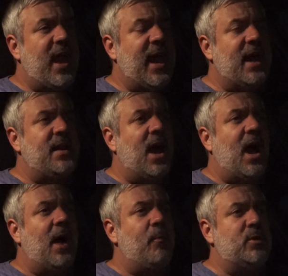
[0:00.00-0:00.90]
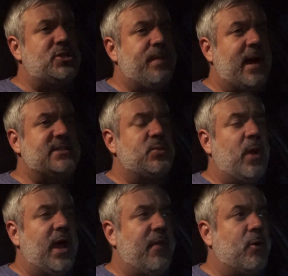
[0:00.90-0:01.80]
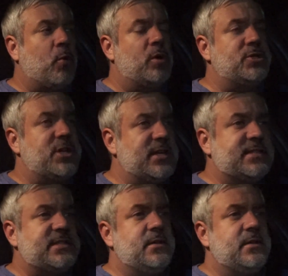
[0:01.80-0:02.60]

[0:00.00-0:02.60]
And when she passed away, they're gorgeous.